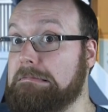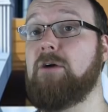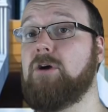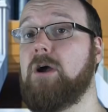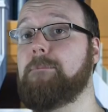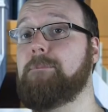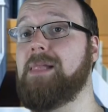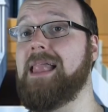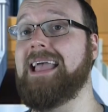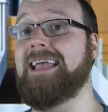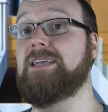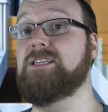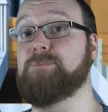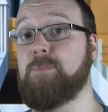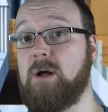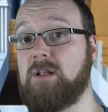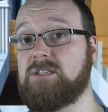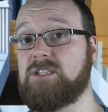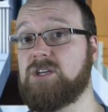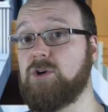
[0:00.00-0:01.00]
Para
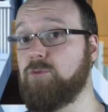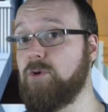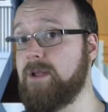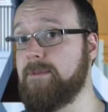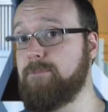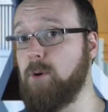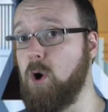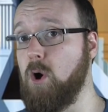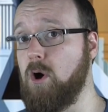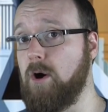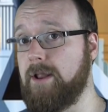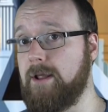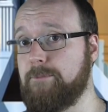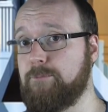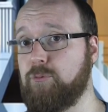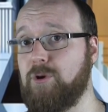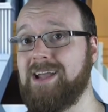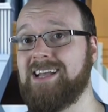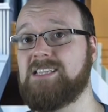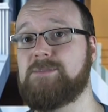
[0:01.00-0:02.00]
plays Monster
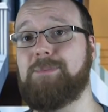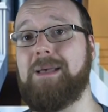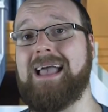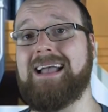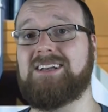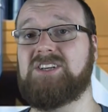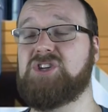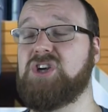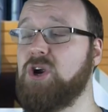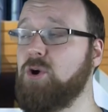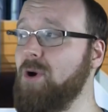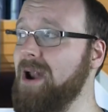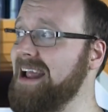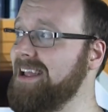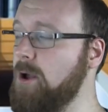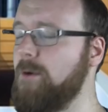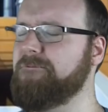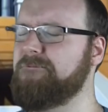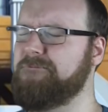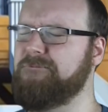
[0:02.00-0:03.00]
Reborn and brings back
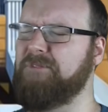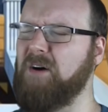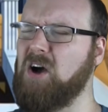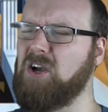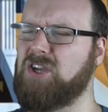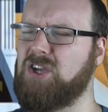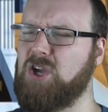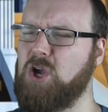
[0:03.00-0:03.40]
Jirai. F***